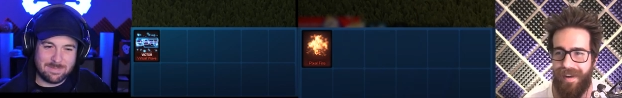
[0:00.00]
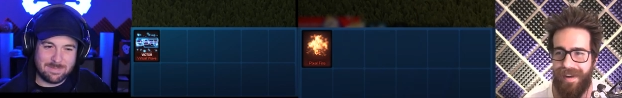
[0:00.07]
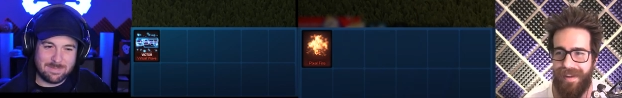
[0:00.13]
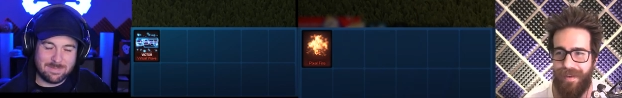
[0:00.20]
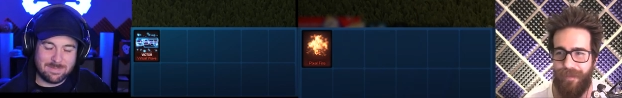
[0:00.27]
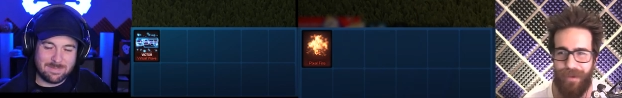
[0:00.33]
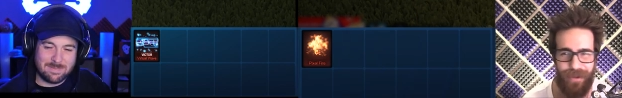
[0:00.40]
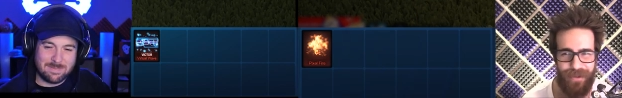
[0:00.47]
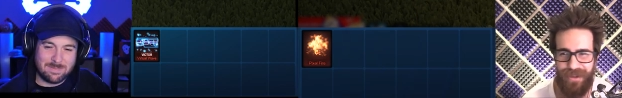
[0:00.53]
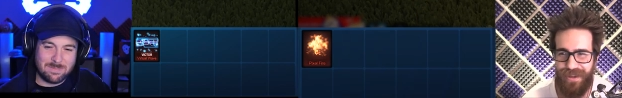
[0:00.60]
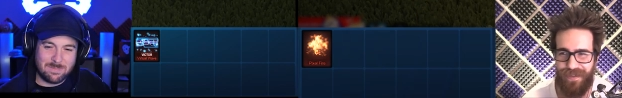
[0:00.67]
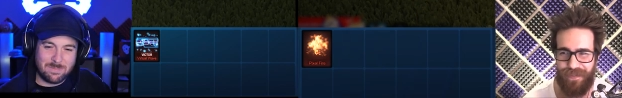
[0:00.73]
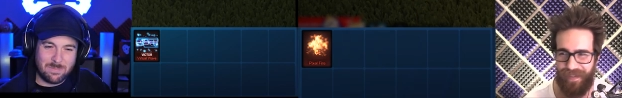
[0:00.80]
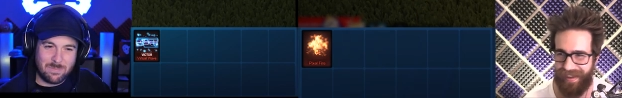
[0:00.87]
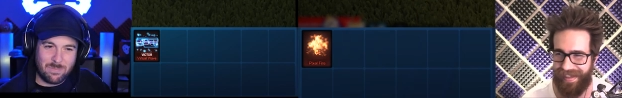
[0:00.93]
Speaker 1: were you just
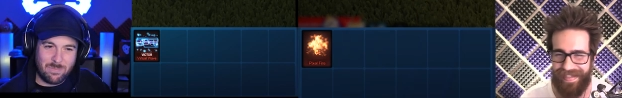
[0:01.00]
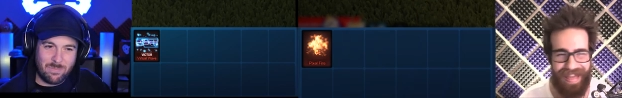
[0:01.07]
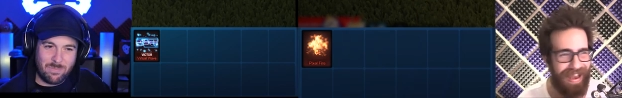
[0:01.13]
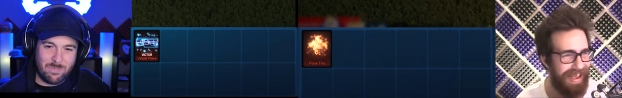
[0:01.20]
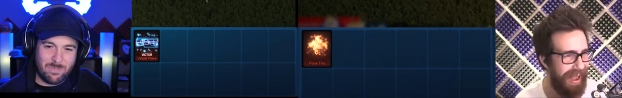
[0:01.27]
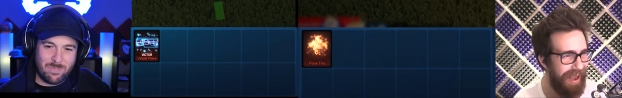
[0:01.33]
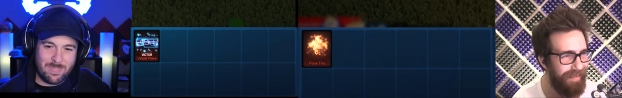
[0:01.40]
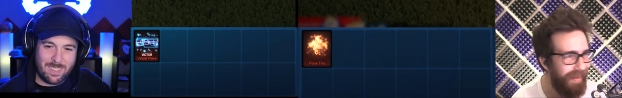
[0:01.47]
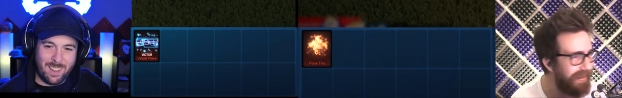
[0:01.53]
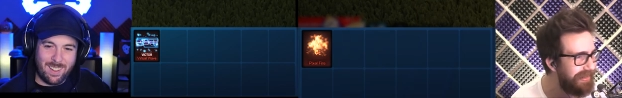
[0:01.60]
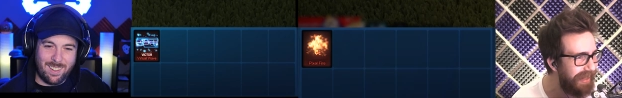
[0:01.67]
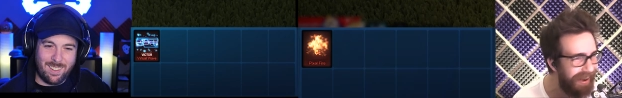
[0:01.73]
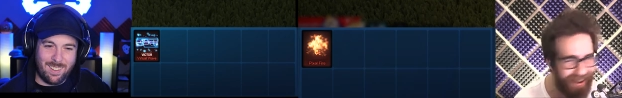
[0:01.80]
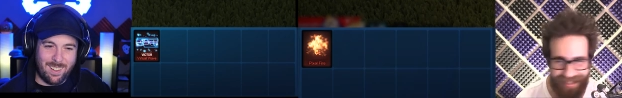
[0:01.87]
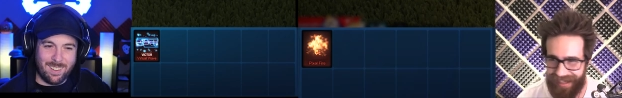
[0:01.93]
feeling that night right there?
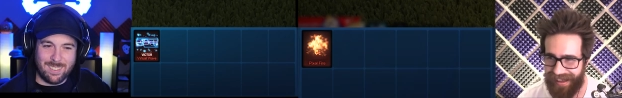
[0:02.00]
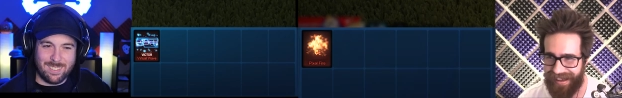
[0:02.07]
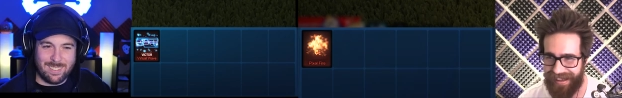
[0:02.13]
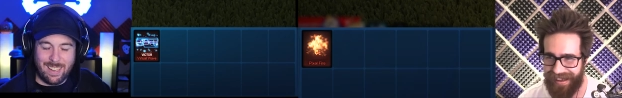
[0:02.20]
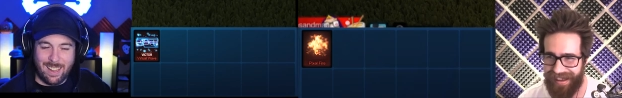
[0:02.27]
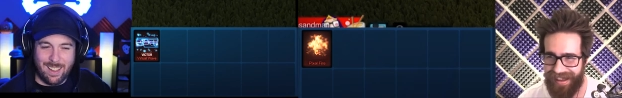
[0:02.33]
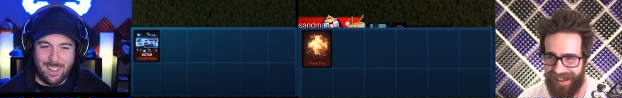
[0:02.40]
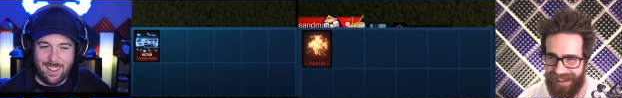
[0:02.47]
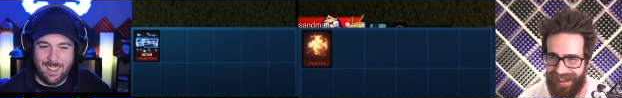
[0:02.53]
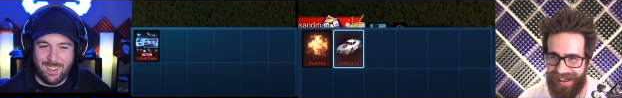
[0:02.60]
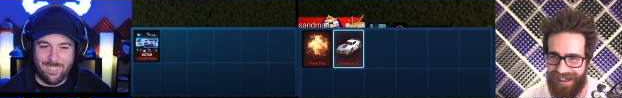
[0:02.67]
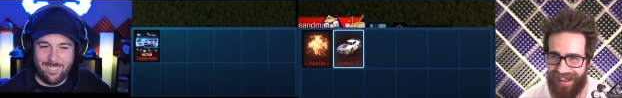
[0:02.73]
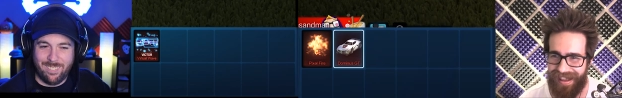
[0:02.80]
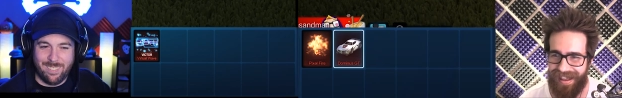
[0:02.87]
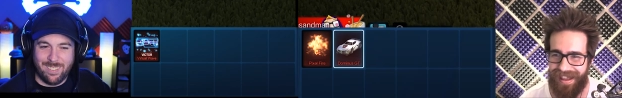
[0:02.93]
Like, yeah,
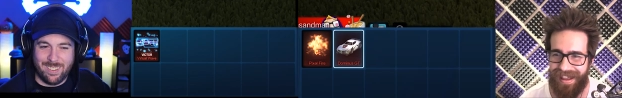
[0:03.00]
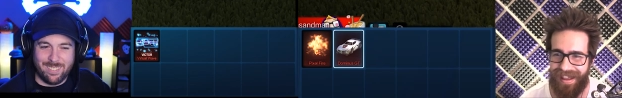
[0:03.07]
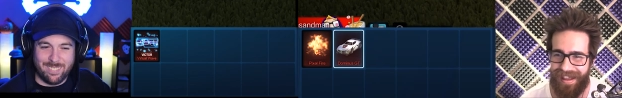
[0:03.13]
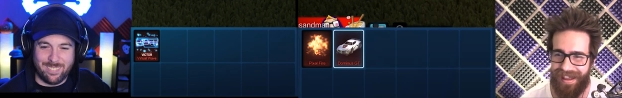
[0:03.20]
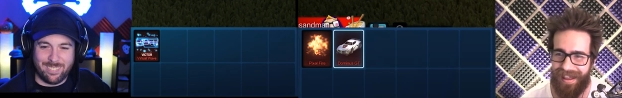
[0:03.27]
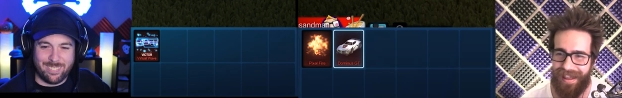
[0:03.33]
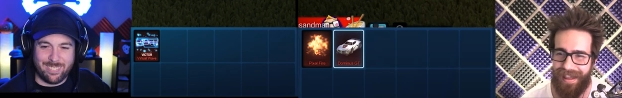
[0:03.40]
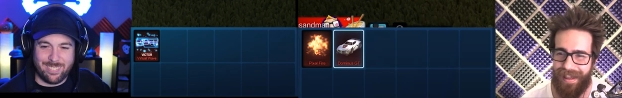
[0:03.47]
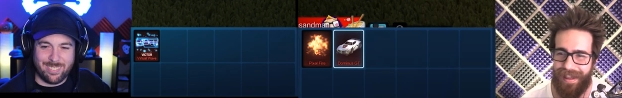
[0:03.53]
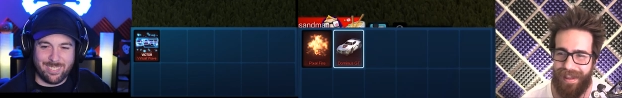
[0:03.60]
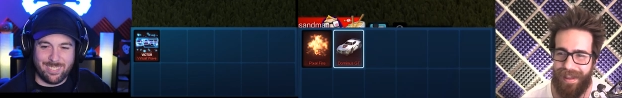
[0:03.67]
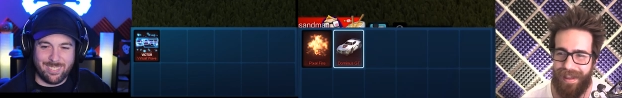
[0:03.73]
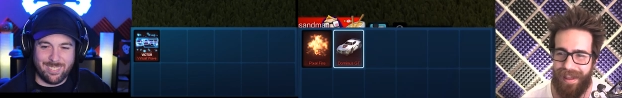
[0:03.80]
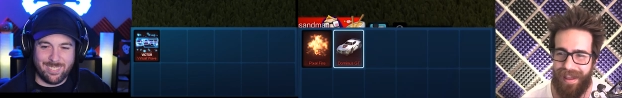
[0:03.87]
I don't know. I just